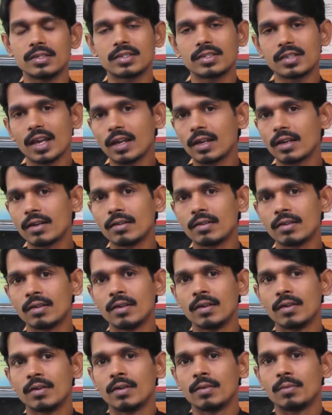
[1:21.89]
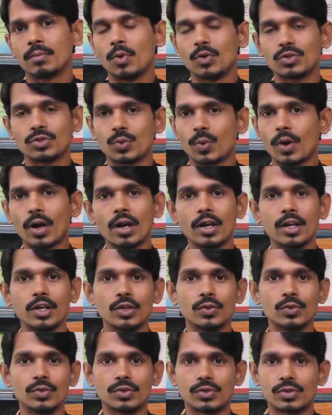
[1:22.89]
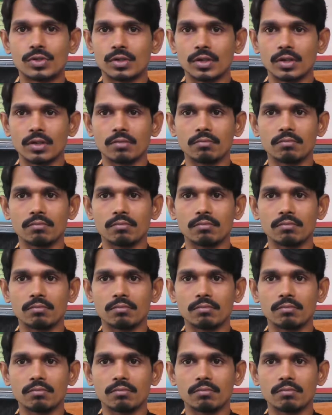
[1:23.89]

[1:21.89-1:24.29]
second most widely used